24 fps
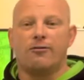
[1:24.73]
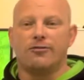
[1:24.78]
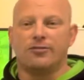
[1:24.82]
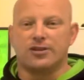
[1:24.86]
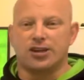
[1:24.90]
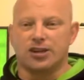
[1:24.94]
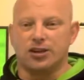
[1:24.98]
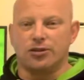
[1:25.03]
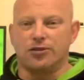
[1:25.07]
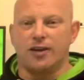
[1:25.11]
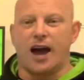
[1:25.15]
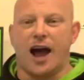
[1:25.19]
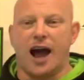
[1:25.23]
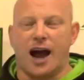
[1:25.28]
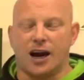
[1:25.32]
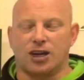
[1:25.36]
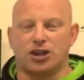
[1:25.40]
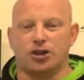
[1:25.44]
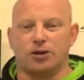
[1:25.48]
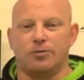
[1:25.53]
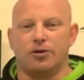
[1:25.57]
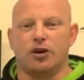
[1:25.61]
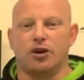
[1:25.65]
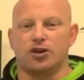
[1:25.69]
to do that
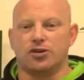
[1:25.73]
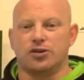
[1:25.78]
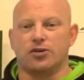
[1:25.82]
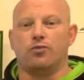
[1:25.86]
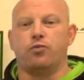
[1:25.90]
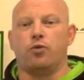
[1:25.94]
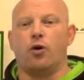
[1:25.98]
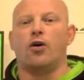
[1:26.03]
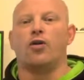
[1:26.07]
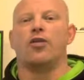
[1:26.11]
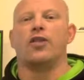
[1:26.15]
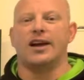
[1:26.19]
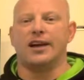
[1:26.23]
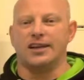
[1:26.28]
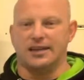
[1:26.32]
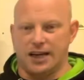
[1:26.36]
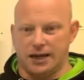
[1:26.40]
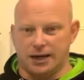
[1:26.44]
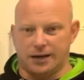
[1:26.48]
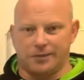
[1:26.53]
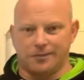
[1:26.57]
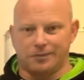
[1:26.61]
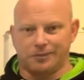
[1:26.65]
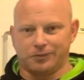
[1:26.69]
action because of what they
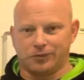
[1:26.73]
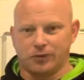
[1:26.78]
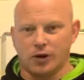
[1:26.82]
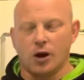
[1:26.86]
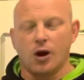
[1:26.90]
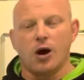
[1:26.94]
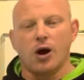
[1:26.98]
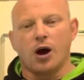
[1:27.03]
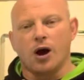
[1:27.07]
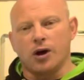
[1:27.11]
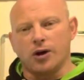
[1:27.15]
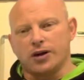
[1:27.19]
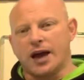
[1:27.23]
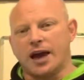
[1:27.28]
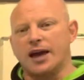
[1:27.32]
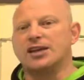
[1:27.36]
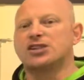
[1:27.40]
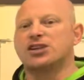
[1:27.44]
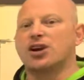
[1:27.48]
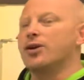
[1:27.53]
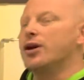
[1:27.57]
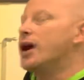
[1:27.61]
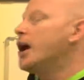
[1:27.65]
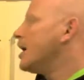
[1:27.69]
did. Okay,
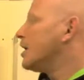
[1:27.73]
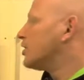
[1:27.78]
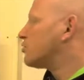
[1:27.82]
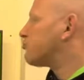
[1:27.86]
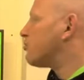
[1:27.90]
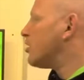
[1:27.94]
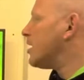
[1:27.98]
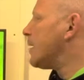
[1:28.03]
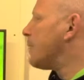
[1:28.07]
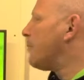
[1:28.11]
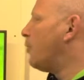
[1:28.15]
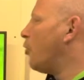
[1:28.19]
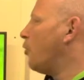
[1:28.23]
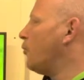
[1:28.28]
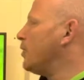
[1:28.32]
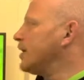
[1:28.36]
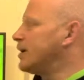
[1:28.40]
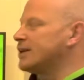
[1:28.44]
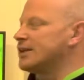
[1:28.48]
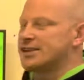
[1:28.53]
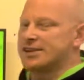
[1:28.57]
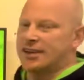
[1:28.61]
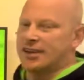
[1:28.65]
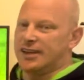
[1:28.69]
so it's really important we
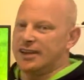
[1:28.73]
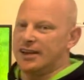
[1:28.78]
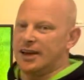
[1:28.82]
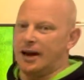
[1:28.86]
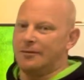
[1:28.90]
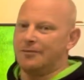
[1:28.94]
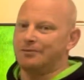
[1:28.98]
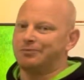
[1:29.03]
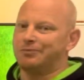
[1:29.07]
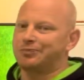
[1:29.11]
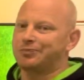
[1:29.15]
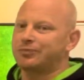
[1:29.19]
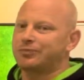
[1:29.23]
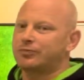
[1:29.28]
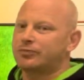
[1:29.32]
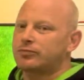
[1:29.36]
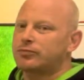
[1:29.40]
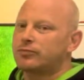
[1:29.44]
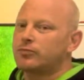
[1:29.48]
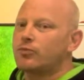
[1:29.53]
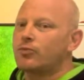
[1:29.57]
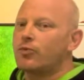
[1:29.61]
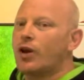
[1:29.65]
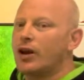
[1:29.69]
consider that.
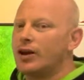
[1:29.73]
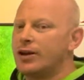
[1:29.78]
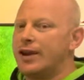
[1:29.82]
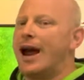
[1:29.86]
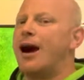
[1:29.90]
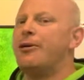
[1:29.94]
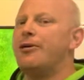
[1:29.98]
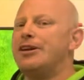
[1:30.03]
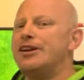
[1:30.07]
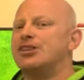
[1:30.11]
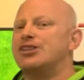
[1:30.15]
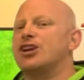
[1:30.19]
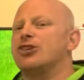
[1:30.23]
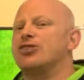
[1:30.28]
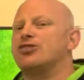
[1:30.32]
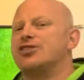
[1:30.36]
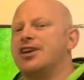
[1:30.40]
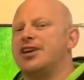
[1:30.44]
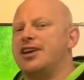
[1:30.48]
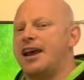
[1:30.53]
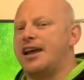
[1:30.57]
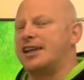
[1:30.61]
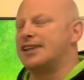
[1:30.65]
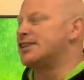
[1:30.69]
Now we need to go to the
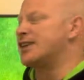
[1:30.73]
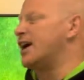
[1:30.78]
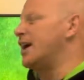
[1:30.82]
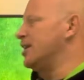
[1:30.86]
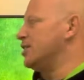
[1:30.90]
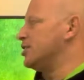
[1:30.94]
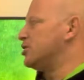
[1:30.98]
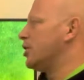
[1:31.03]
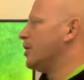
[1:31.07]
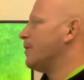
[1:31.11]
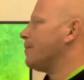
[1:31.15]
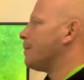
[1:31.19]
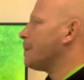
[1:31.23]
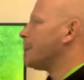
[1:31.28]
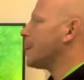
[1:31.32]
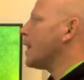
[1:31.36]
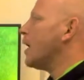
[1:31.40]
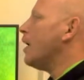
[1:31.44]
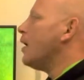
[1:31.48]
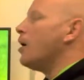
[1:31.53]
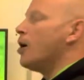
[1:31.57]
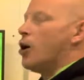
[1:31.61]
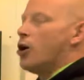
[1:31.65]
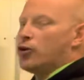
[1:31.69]
next stage,
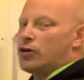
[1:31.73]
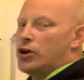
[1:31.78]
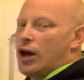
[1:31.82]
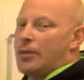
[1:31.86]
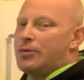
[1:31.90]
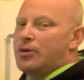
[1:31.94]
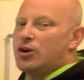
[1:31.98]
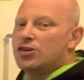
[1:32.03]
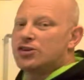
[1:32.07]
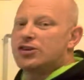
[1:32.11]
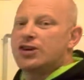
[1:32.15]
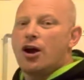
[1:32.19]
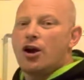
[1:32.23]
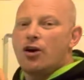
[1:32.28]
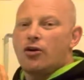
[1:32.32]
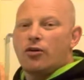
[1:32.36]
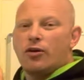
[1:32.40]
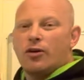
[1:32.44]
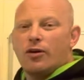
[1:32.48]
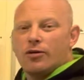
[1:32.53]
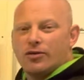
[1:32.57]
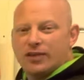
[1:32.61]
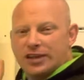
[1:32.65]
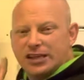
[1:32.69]
okay? Because
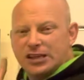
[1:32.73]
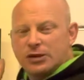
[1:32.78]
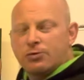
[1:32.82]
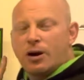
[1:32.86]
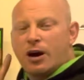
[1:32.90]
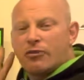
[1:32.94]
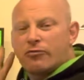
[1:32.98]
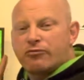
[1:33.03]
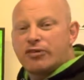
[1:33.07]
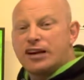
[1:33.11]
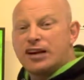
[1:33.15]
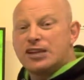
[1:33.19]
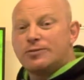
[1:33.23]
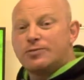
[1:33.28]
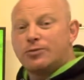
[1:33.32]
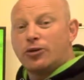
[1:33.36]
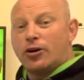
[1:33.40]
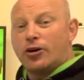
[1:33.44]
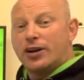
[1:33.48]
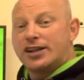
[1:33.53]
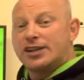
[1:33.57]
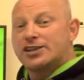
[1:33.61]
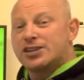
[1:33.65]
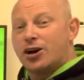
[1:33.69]
this is why reasonable
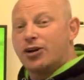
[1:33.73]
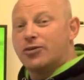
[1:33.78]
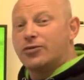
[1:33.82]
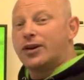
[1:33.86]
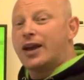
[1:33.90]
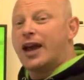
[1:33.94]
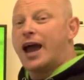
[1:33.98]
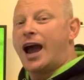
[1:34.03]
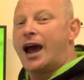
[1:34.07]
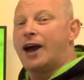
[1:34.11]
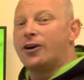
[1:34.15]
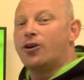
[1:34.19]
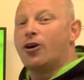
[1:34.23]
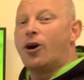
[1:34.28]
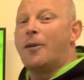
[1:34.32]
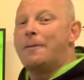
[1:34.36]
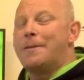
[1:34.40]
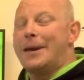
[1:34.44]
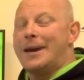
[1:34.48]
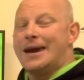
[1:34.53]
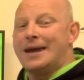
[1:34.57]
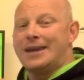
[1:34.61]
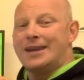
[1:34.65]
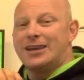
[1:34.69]
on its own cannot
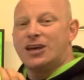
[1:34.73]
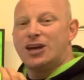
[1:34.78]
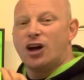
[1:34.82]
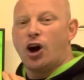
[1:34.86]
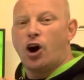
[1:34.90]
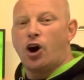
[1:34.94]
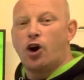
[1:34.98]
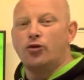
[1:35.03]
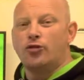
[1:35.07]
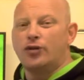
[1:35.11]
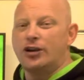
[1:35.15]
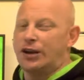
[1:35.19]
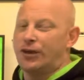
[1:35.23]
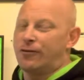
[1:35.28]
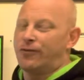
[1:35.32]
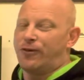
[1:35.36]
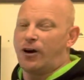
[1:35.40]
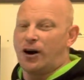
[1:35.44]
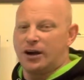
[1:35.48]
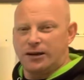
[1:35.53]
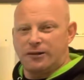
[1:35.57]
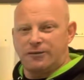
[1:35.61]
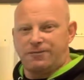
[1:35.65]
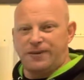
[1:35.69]
be the only
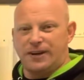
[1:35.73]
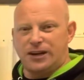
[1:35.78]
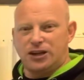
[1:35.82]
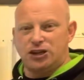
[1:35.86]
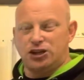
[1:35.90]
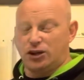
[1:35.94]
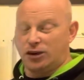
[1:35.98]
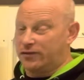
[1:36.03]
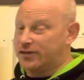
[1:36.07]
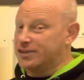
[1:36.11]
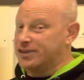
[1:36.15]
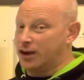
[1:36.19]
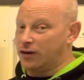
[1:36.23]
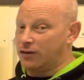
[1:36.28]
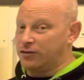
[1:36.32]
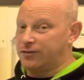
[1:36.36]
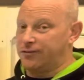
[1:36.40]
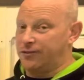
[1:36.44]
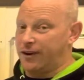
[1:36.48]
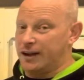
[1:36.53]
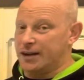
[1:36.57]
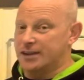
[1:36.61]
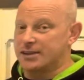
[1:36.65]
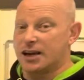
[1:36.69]
defining feature of
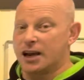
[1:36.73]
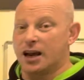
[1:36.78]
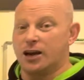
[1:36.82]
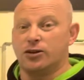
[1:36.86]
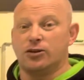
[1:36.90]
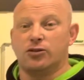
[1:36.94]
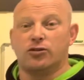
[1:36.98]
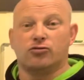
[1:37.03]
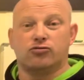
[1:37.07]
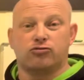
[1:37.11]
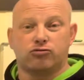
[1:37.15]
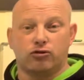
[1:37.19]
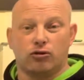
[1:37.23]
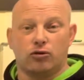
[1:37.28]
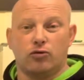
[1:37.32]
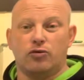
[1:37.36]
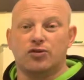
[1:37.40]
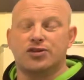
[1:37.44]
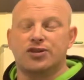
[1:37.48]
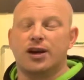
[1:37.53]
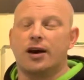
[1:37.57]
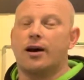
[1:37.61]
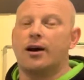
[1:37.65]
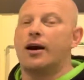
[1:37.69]
self-defense and the
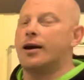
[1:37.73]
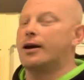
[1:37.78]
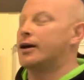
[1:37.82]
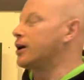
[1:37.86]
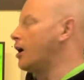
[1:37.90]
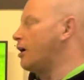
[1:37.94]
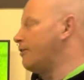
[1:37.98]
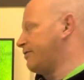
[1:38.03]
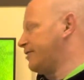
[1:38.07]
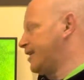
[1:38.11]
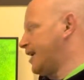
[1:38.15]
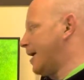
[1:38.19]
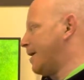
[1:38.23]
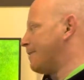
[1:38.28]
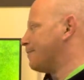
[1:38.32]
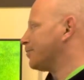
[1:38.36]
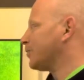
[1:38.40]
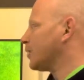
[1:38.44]
rules that govern it,